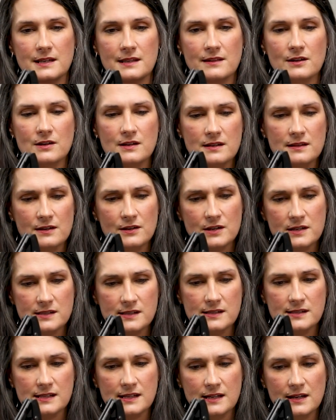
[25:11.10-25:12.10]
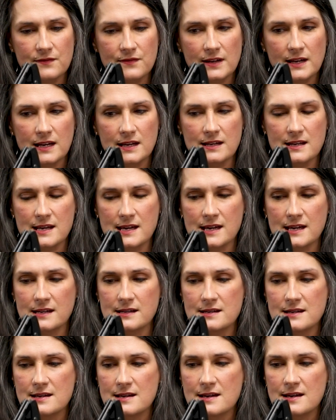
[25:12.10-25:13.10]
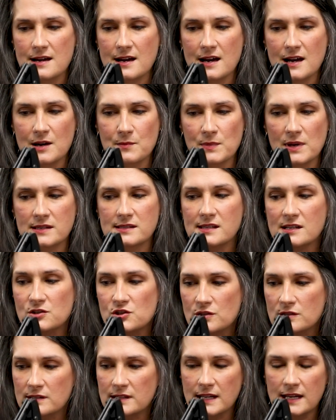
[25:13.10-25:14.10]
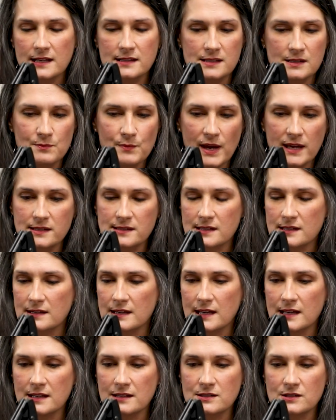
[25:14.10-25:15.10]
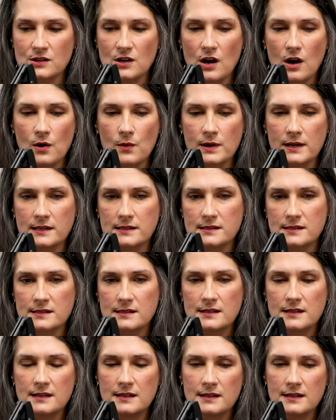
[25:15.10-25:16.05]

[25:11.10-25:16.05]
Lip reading: there is a significant need. Essential needs and basic needs are always,